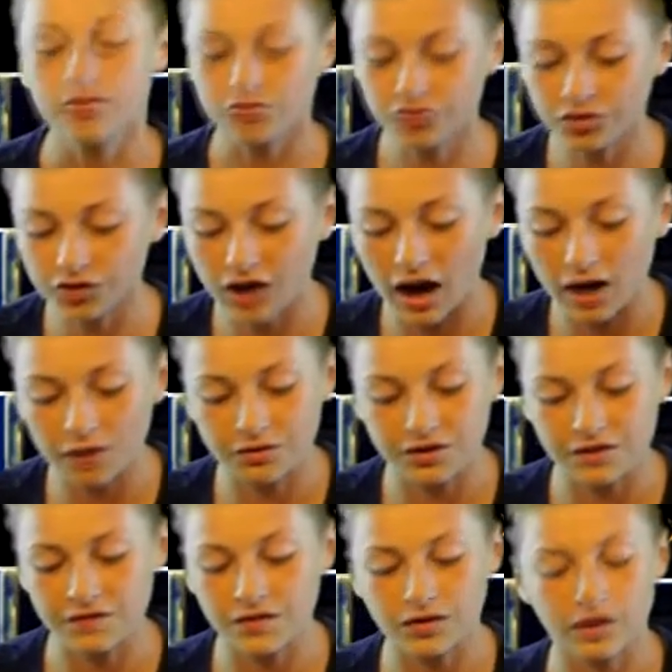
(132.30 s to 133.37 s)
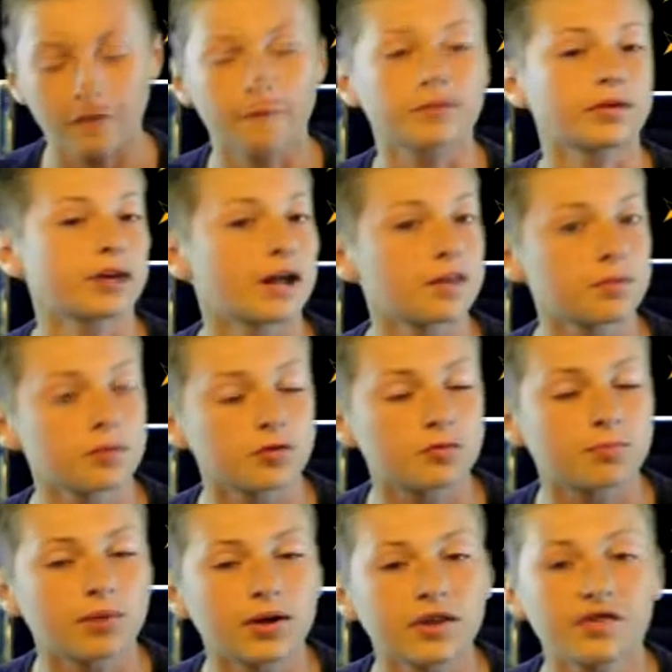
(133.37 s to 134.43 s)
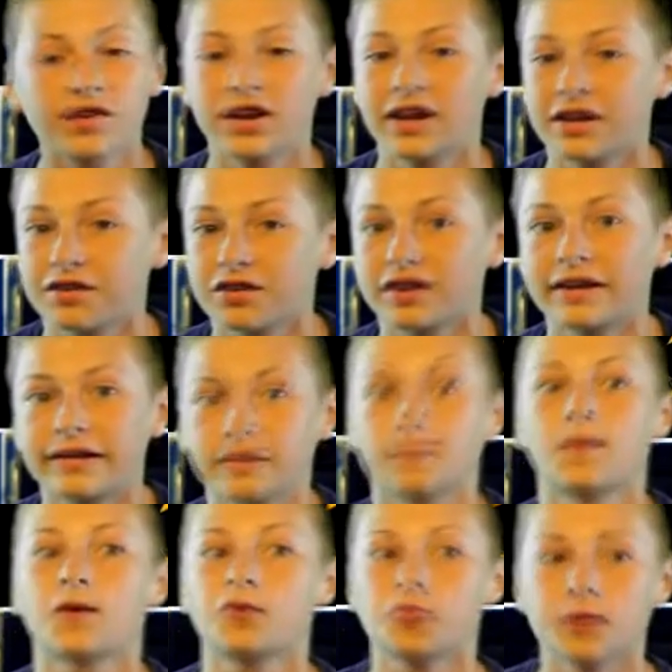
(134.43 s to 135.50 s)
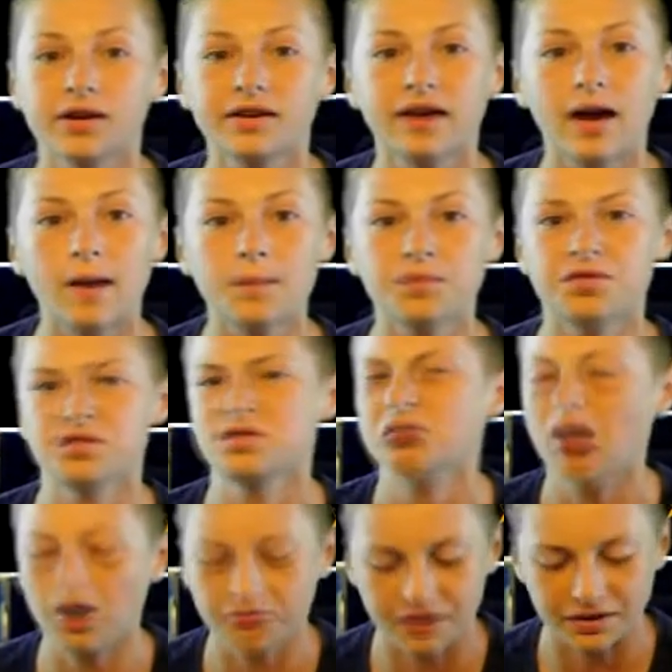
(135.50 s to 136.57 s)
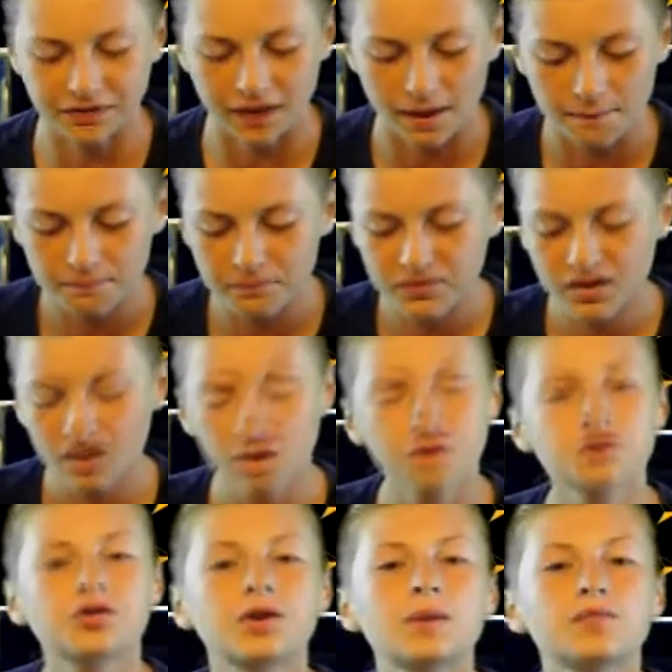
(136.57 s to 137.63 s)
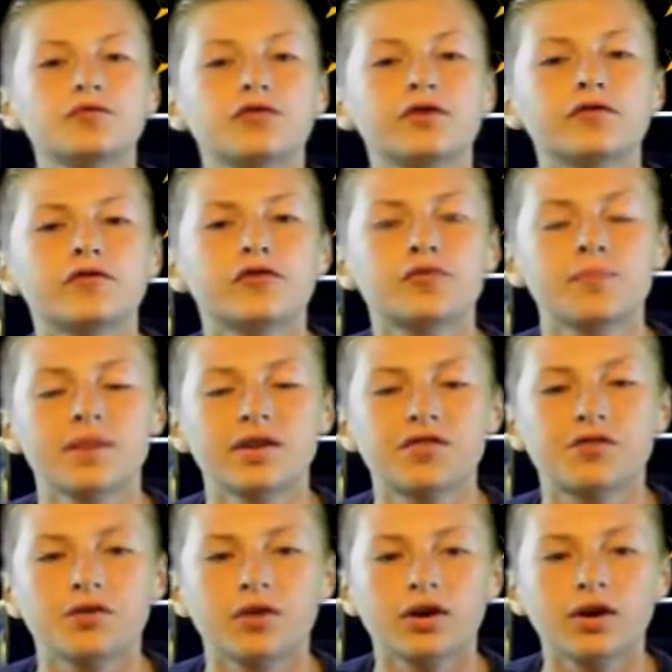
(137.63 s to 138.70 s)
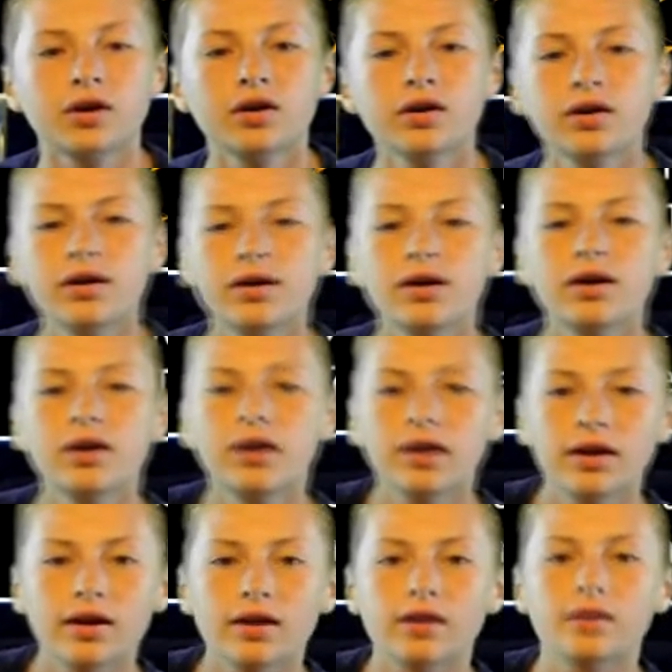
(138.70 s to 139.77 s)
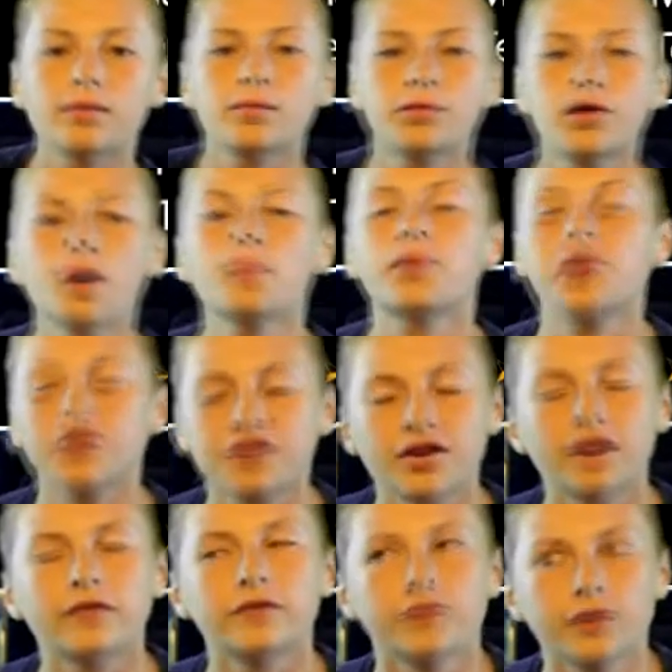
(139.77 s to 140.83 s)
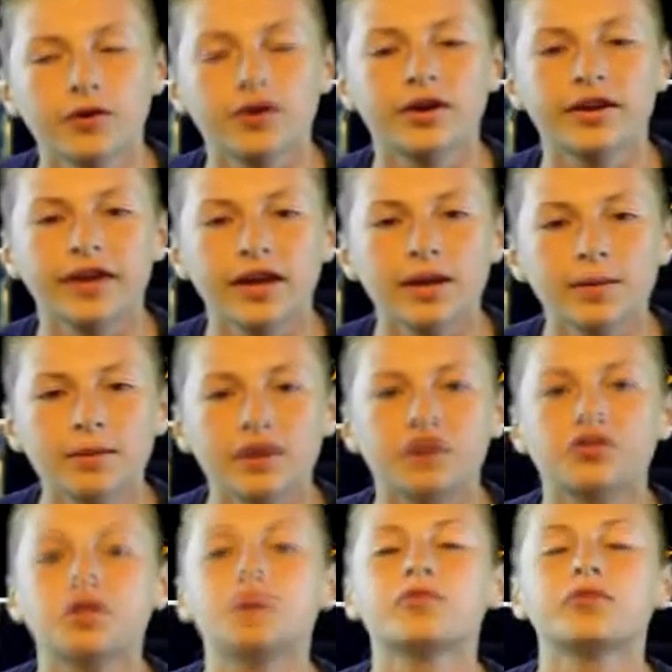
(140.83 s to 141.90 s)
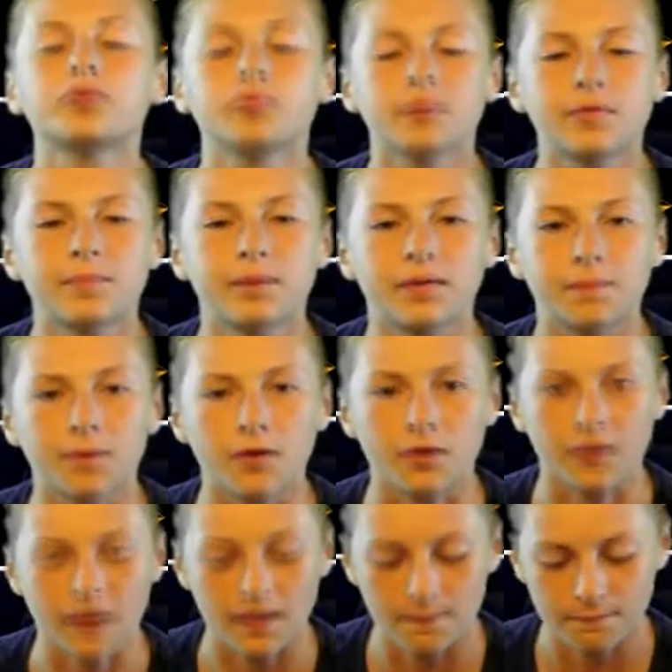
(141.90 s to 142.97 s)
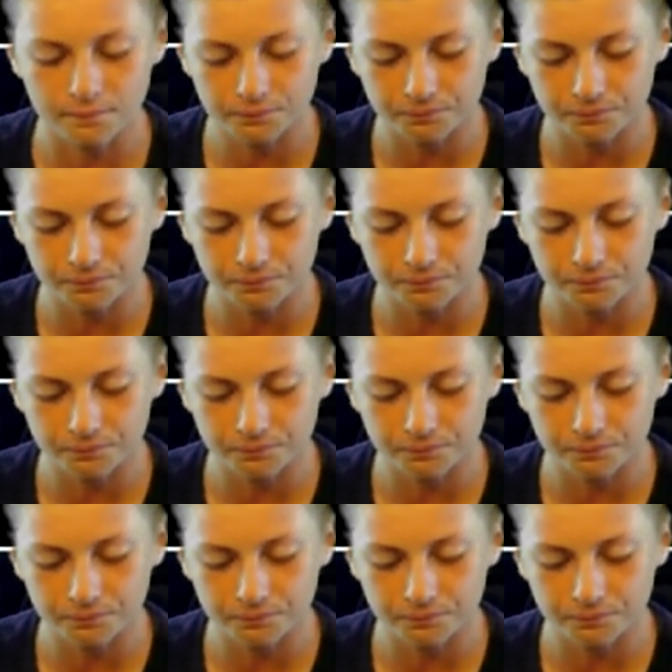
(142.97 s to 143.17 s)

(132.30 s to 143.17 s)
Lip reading: Chicago's defense gave up the 9th most points, and he's going to get the ball 20 times. I'll take that. Shane Vereen versus Minnesota. Tom Brady's going to have a real good game, and Shane Vereen will be a big part of that.